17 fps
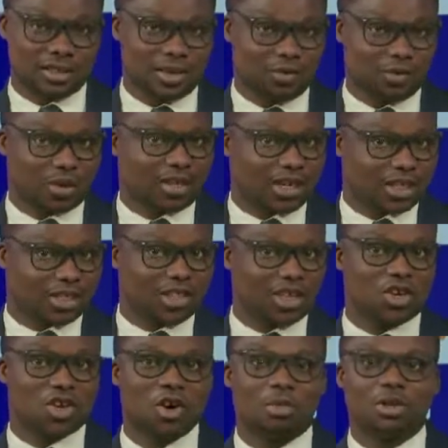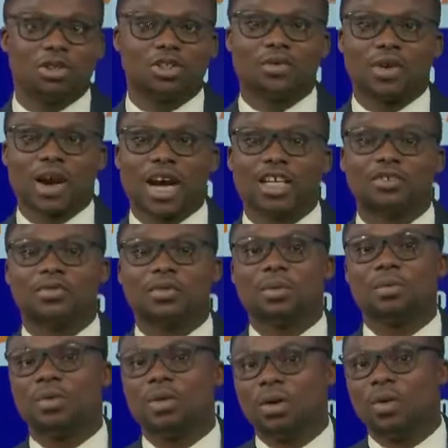with 18 kobo to rise from
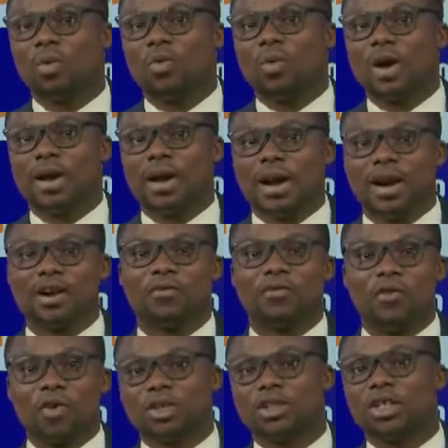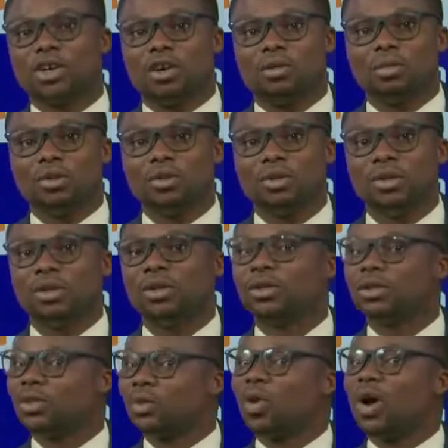1 naira 40 kobo
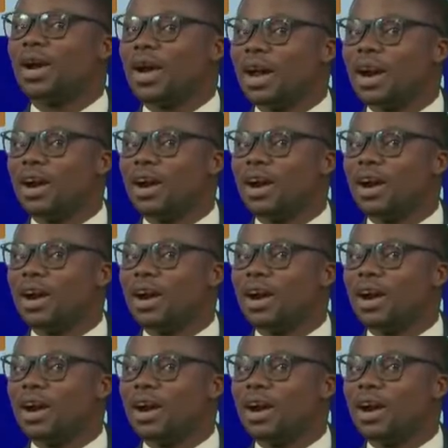to 1 naira